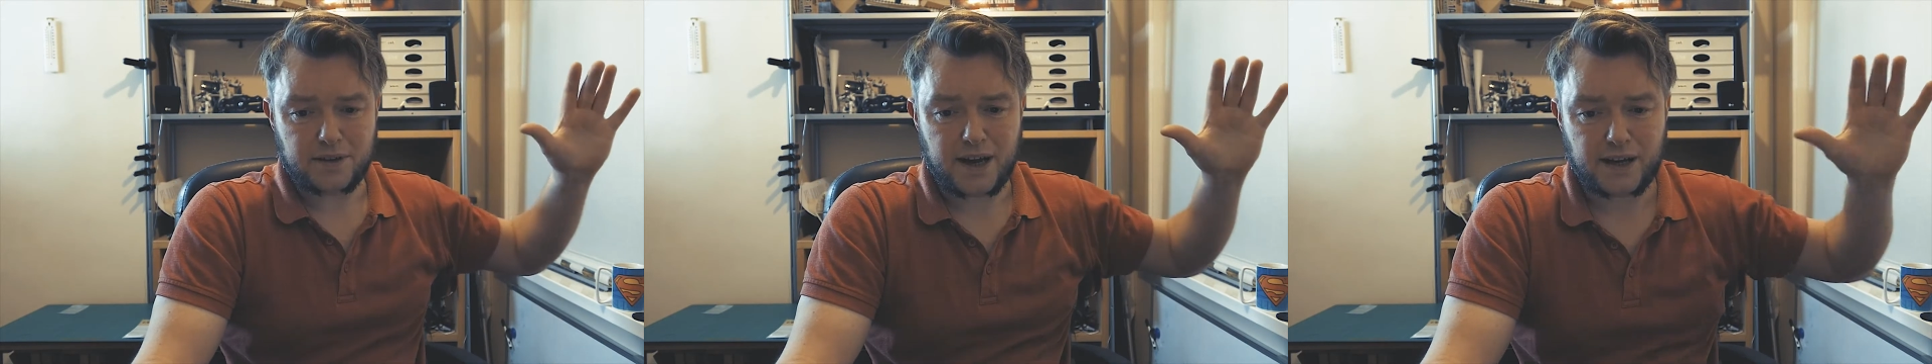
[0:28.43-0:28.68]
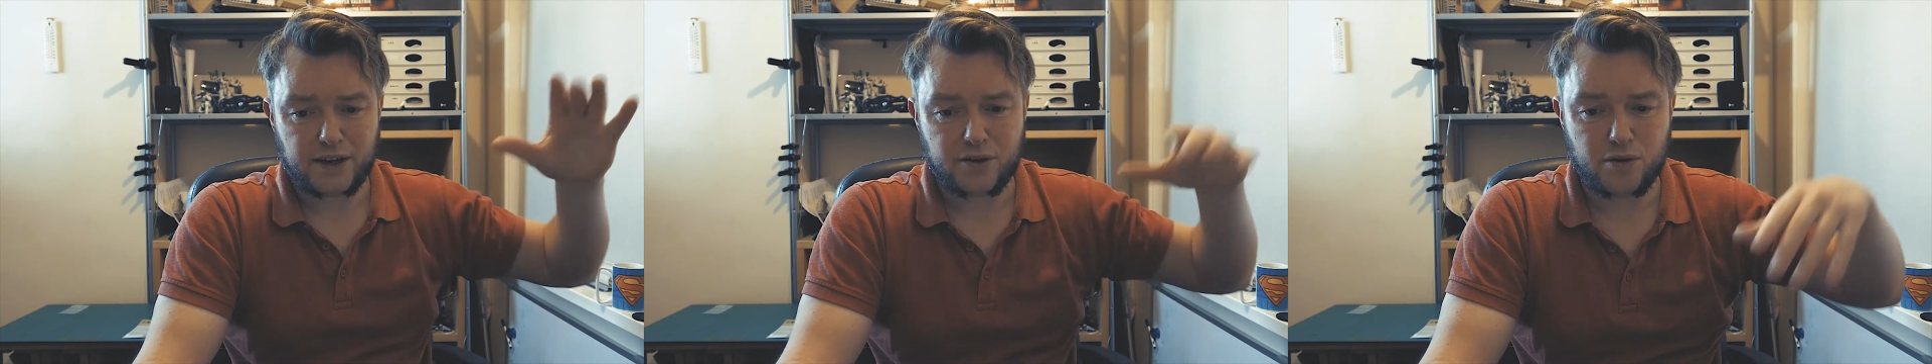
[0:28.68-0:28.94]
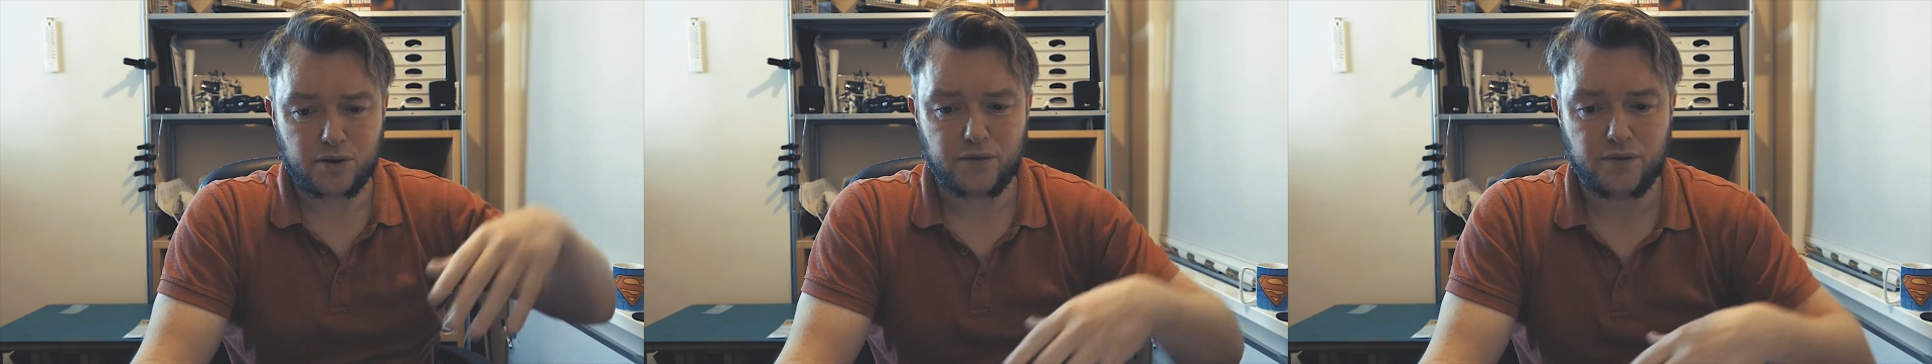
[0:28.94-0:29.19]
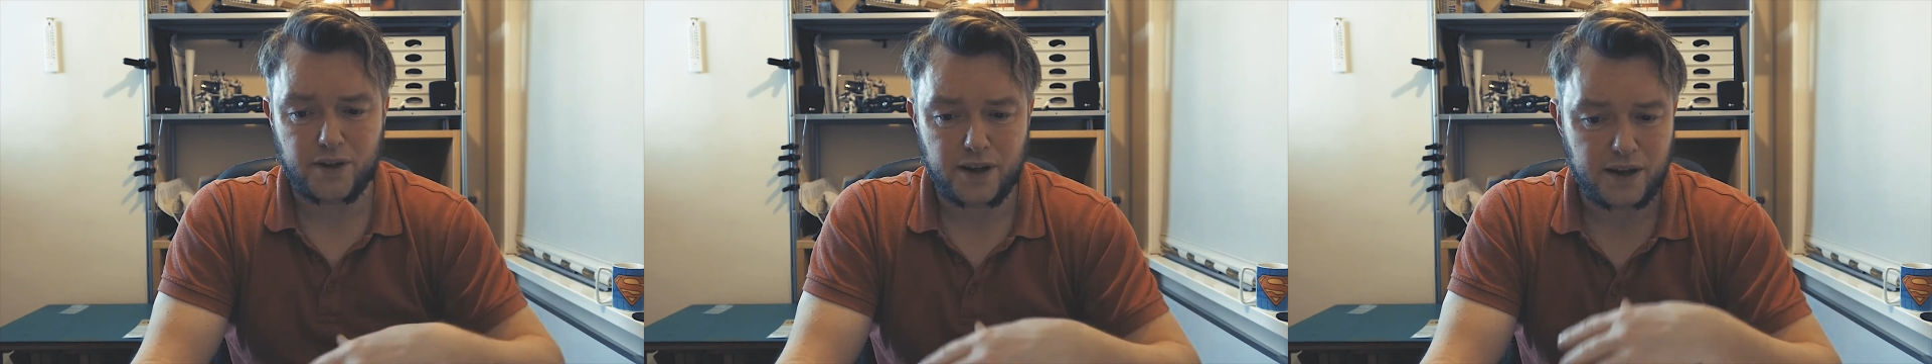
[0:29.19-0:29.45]

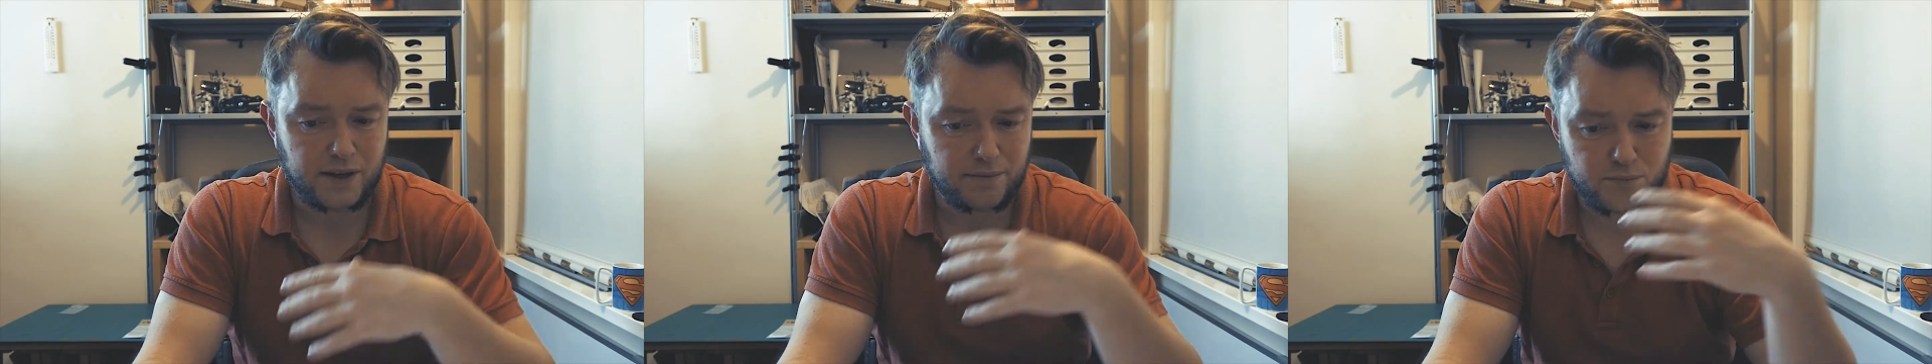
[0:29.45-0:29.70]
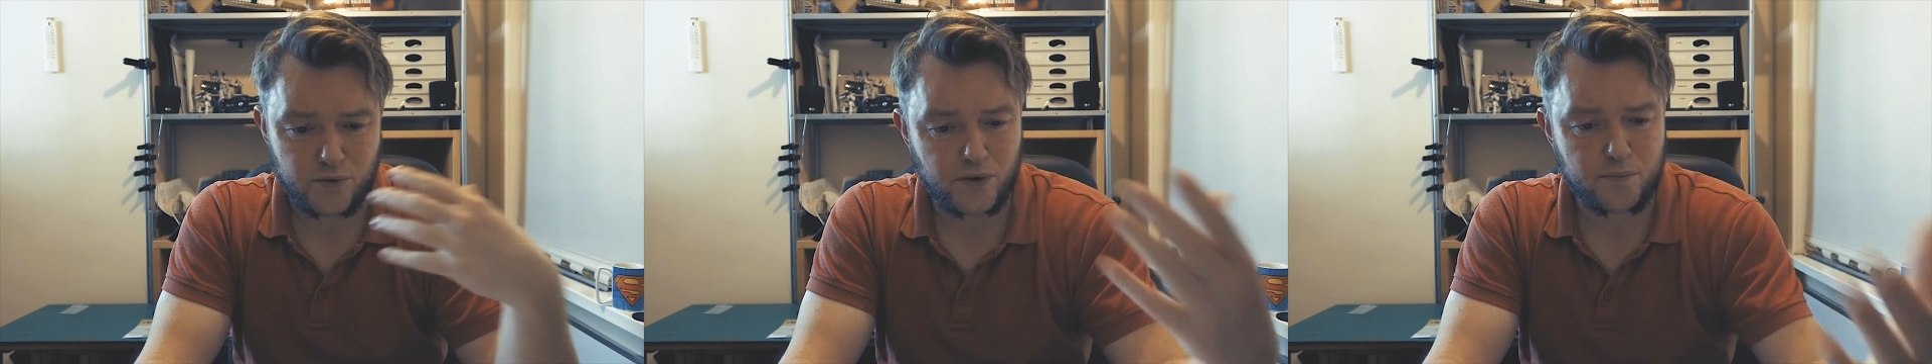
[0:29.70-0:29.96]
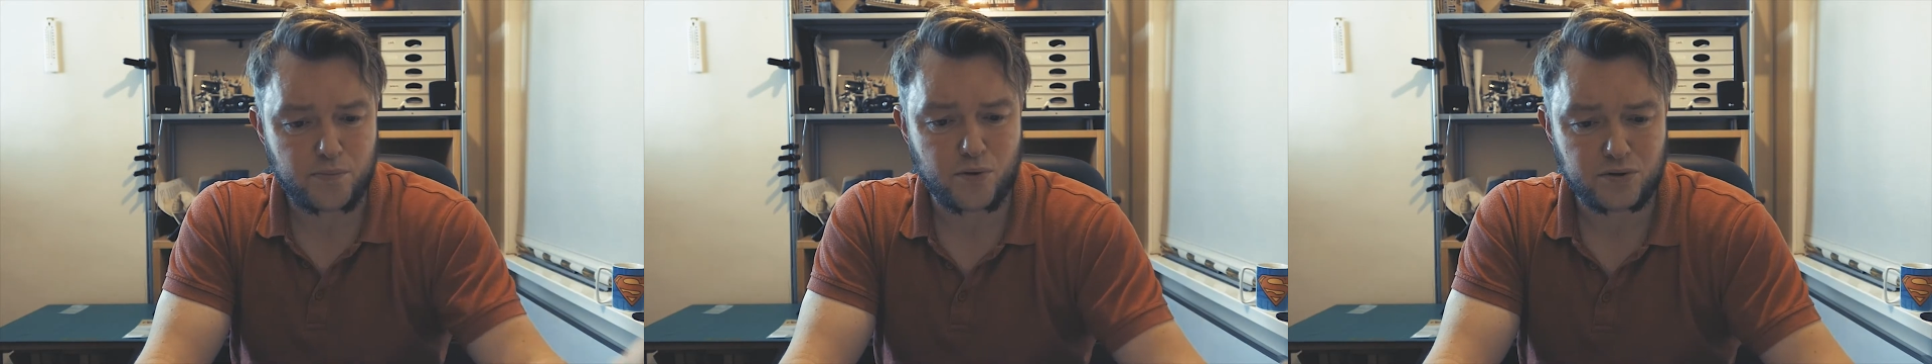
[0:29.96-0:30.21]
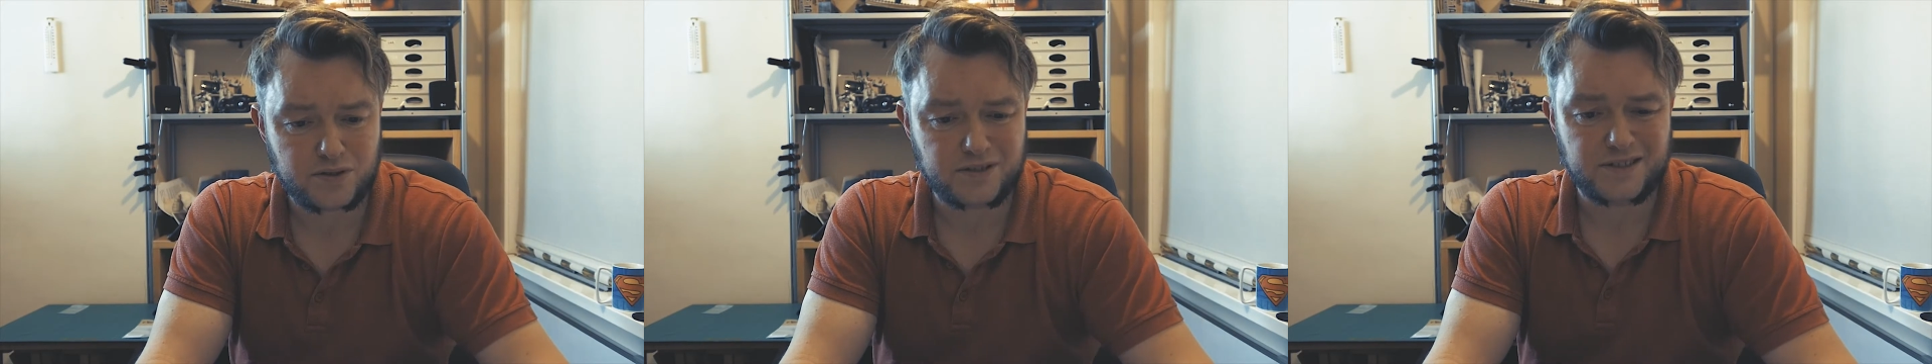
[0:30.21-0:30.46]
iconography, movie
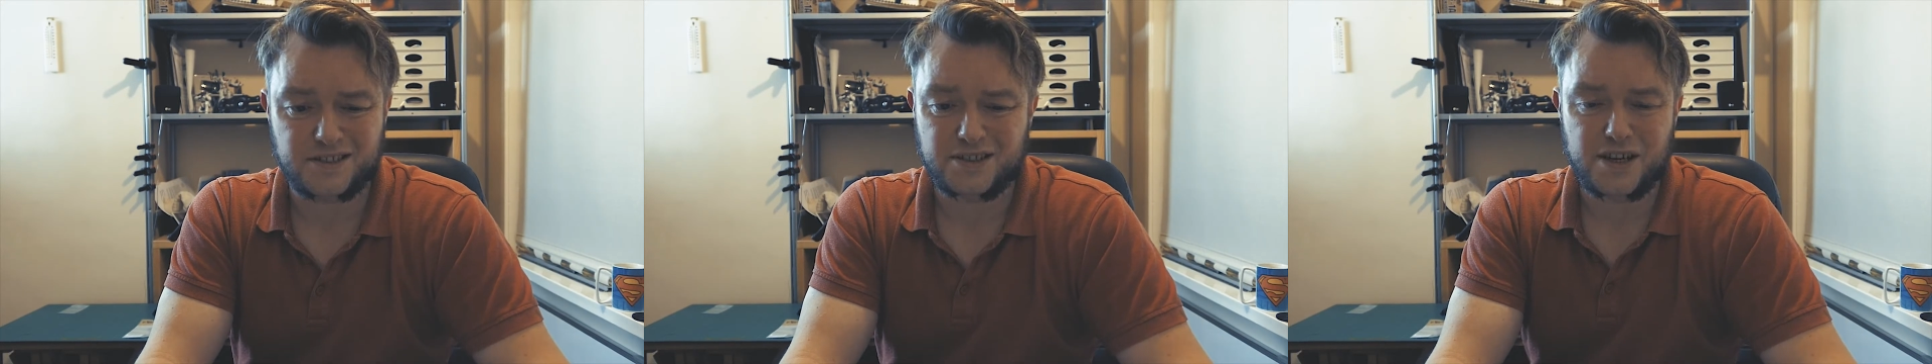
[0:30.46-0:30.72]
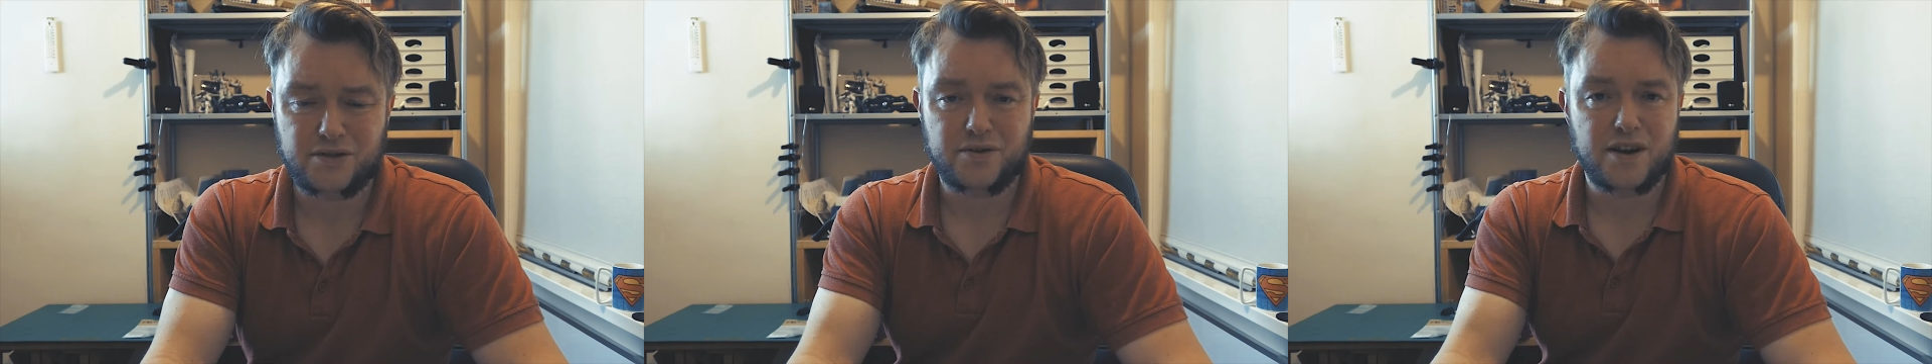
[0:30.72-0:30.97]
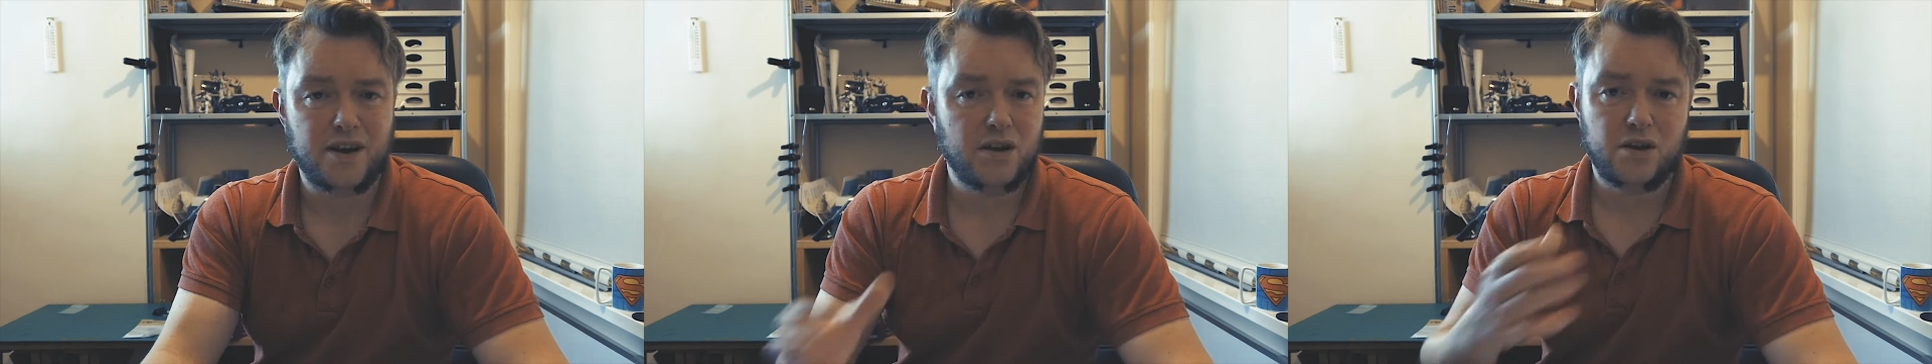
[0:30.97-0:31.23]
posters, etc.